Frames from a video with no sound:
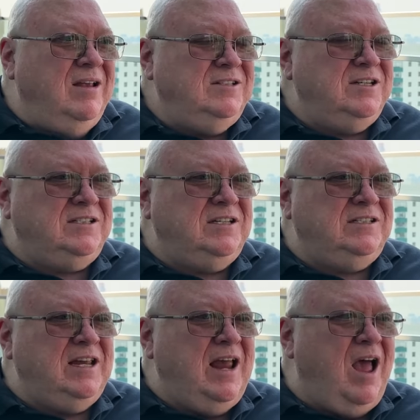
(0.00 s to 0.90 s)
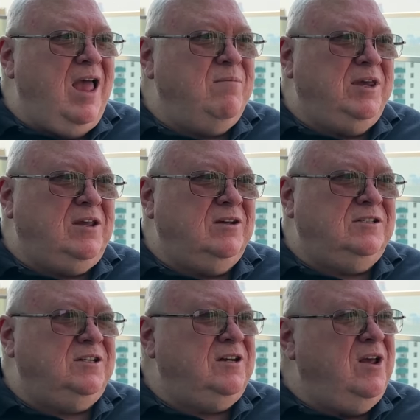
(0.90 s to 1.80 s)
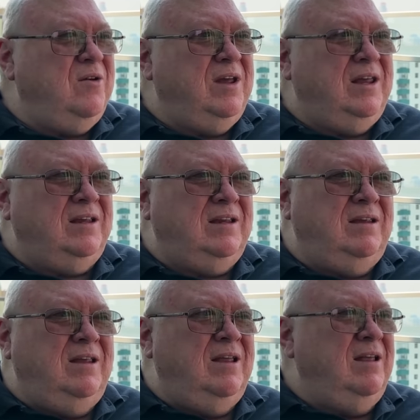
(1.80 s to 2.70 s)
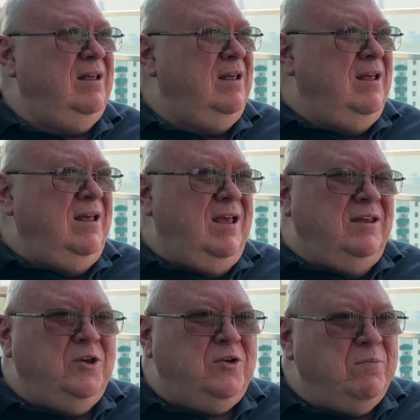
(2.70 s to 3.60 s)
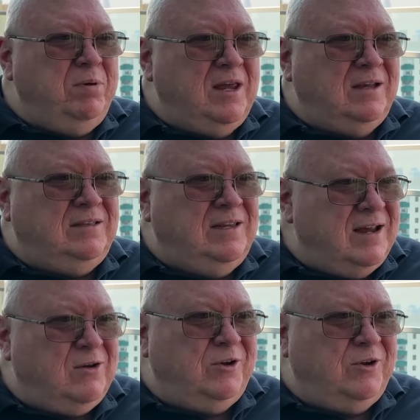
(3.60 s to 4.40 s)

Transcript: just to say hi, because you know, it, you can be a dick or